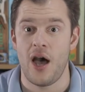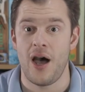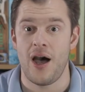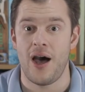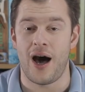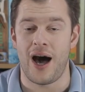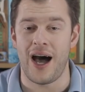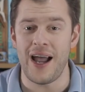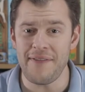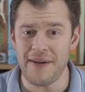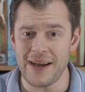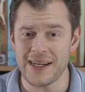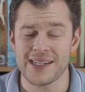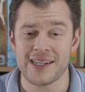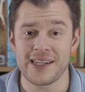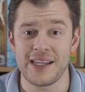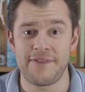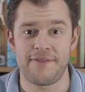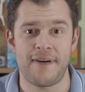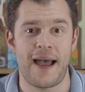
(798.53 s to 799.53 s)
I've
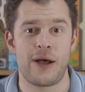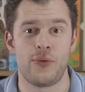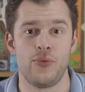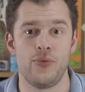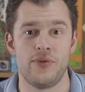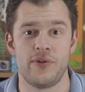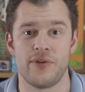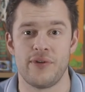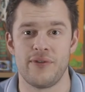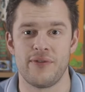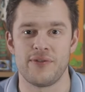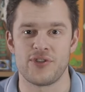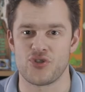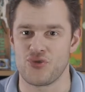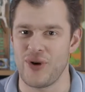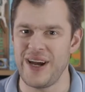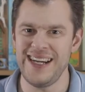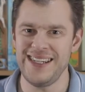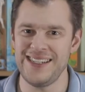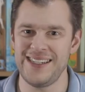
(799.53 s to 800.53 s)
actually found,
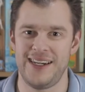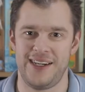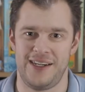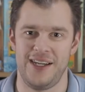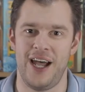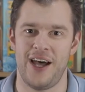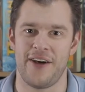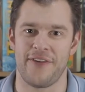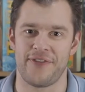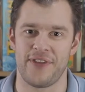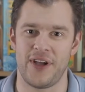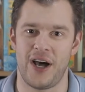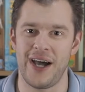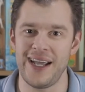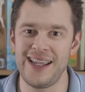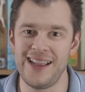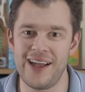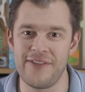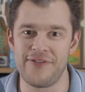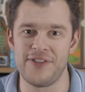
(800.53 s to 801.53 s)
strangely enough, that I
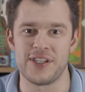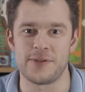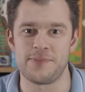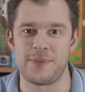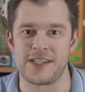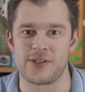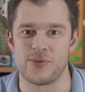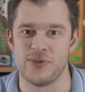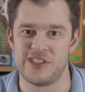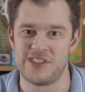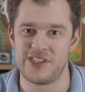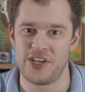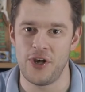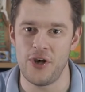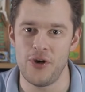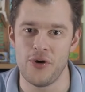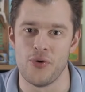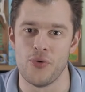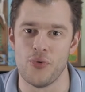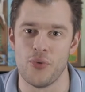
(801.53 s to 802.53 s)
love this best with
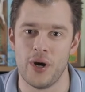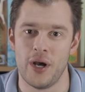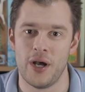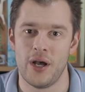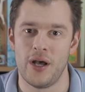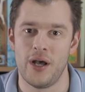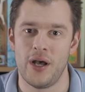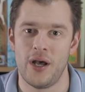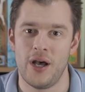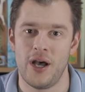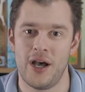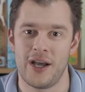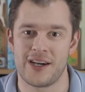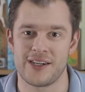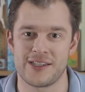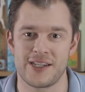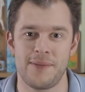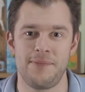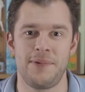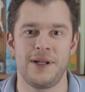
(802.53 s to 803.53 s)
two. Because
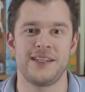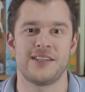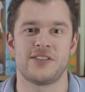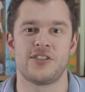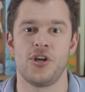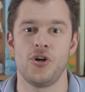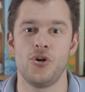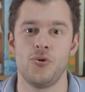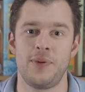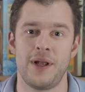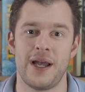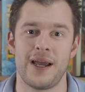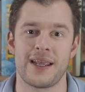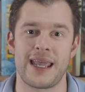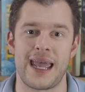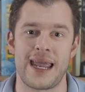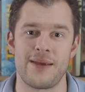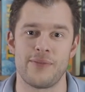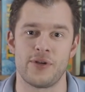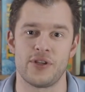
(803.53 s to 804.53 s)
I played a two player
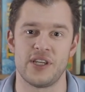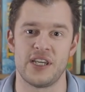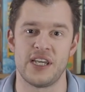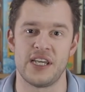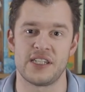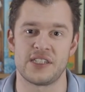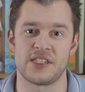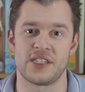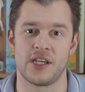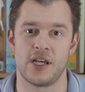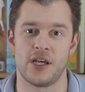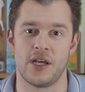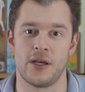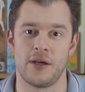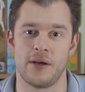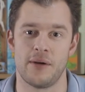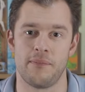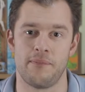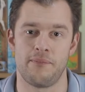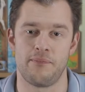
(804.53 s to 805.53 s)
game of this,
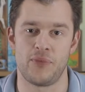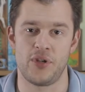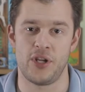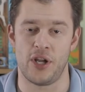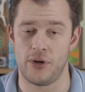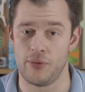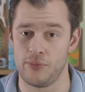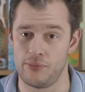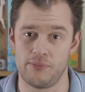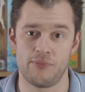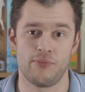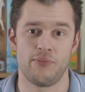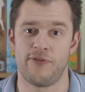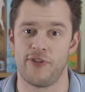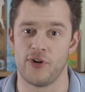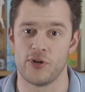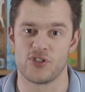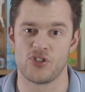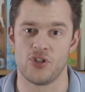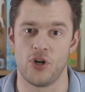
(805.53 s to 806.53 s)
uh, you know,
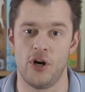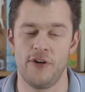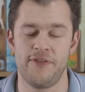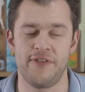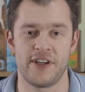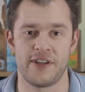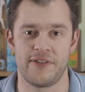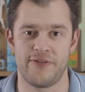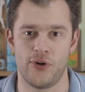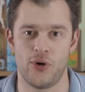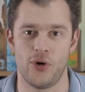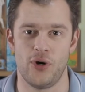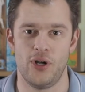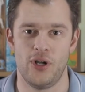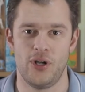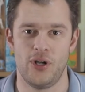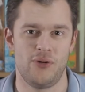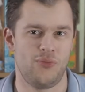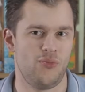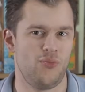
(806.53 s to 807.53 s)
first off, and thought,
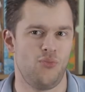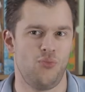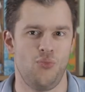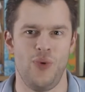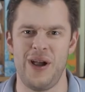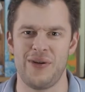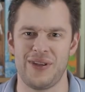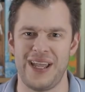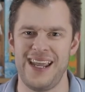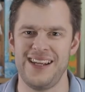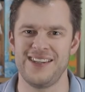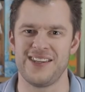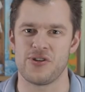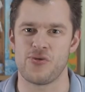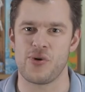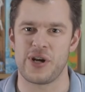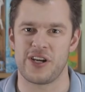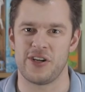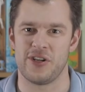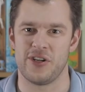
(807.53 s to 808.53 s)
wow, that ended
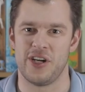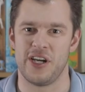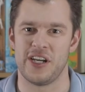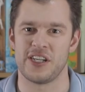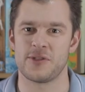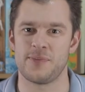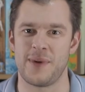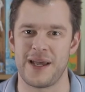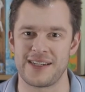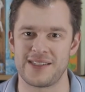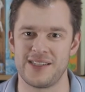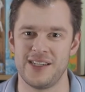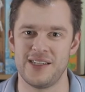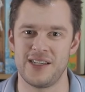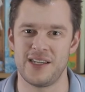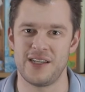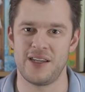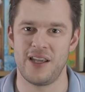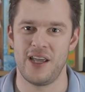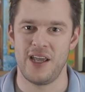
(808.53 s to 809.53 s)
quicker than I expected.
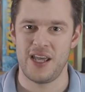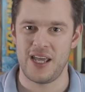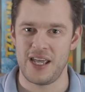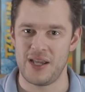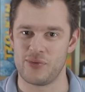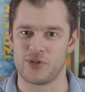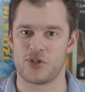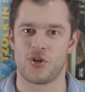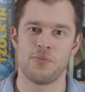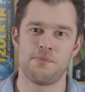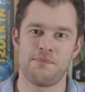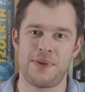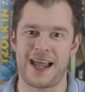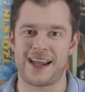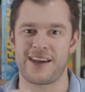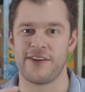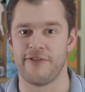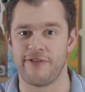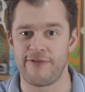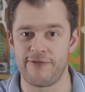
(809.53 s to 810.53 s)
And it was good back
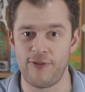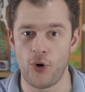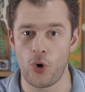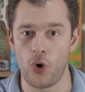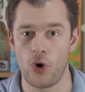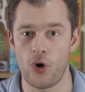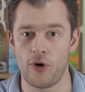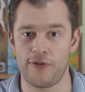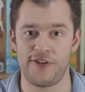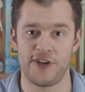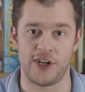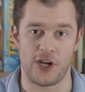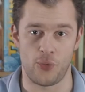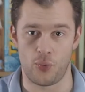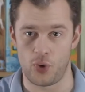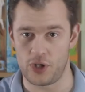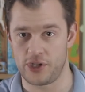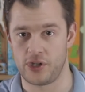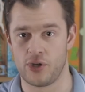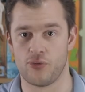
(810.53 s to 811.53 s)
and forth. You know,
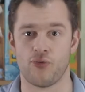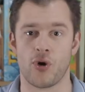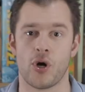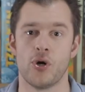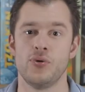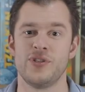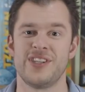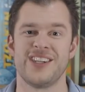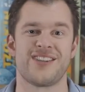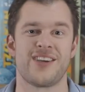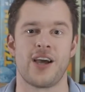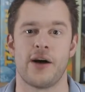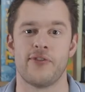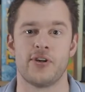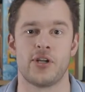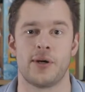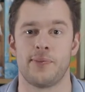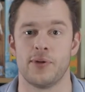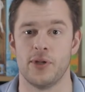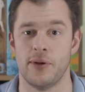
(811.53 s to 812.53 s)
one of the roses covered
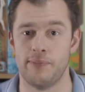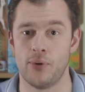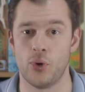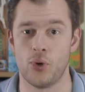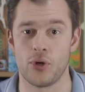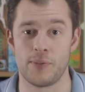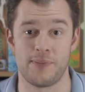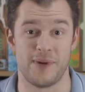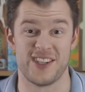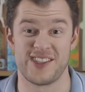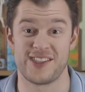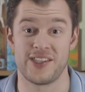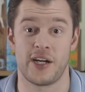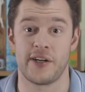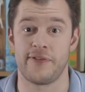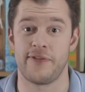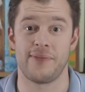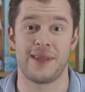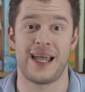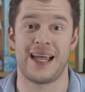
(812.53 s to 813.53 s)
up on the board, but aside
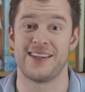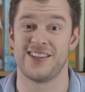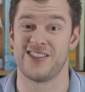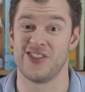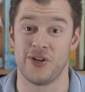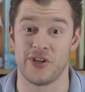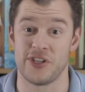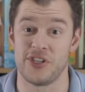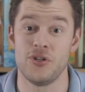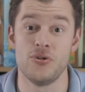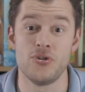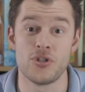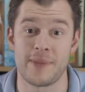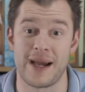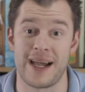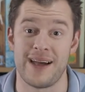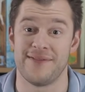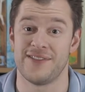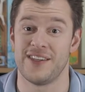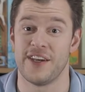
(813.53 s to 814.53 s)
from that, there's not a huge
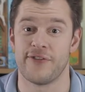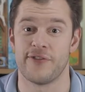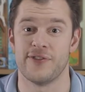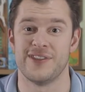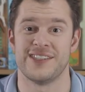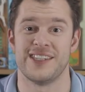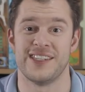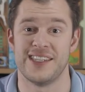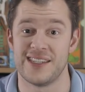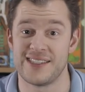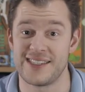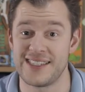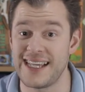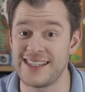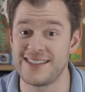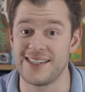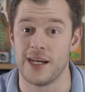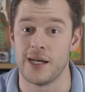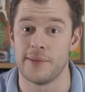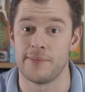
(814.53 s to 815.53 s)
amount of difference in the
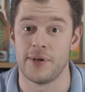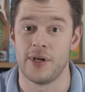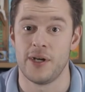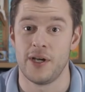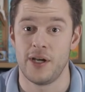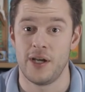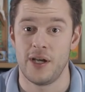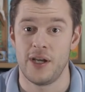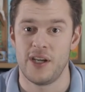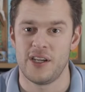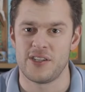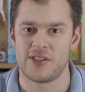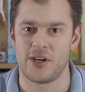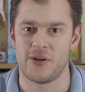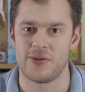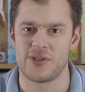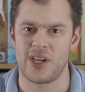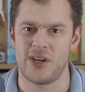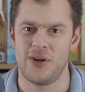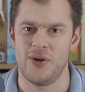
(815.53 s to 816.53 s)
setup. So I
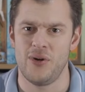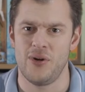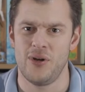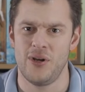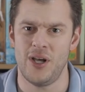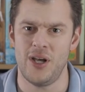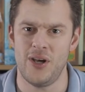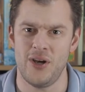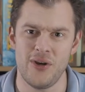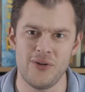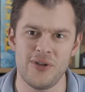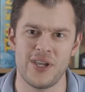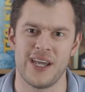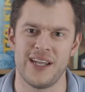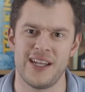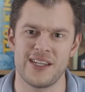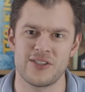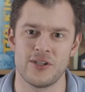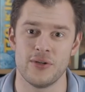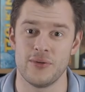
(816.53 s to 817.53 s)
was like, oh, okay,
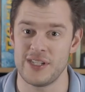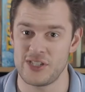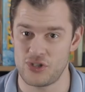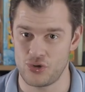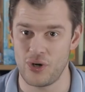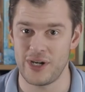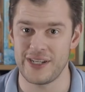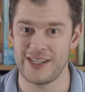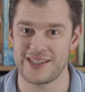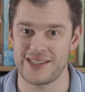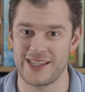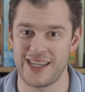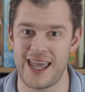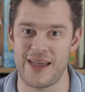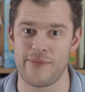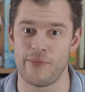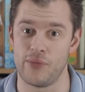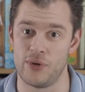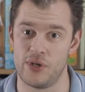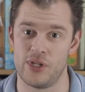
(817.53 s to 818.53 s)
that's cool. Let's try this
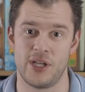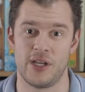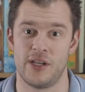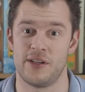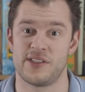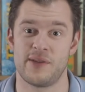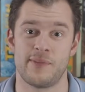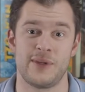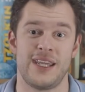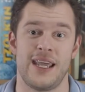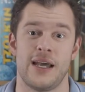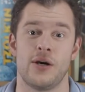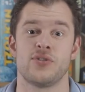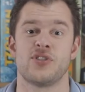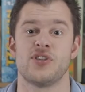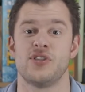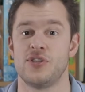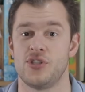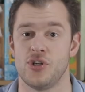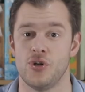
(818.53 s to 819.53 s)
again with uh, somebody else
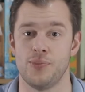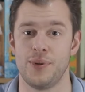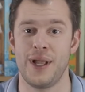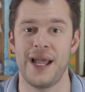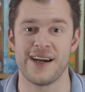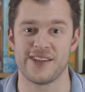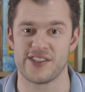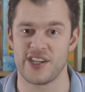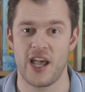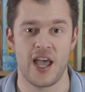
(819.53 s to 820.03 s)
and two players.